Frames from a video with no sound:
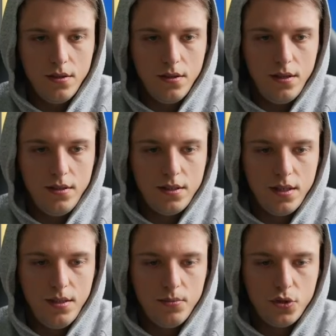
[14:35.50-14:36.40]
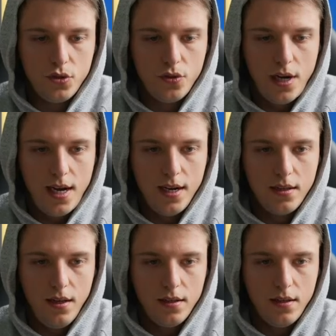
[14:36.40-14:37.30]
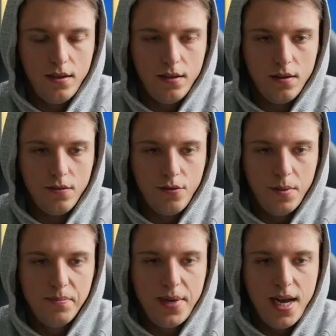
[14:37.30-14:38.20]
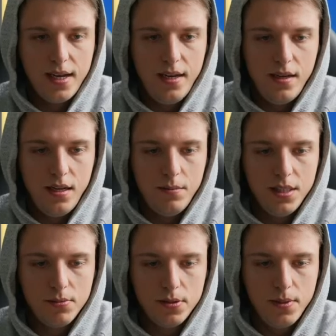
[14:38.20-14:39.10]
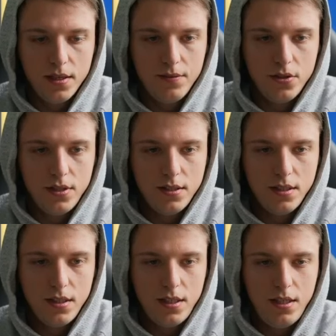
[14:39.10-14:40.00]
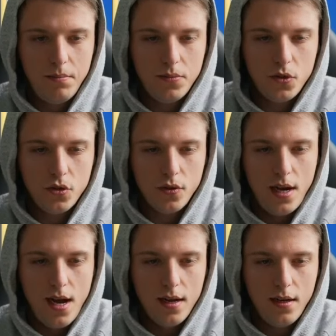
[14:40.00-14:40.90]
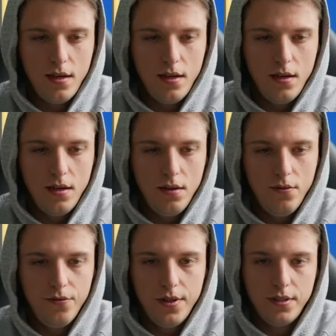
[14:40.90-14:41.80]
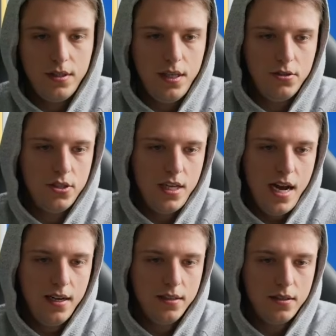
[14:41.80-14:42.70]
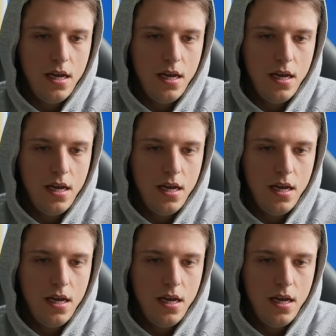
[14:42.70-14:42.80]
it needs to keep track, like from a backend database perspective, it just has to keep track of their status,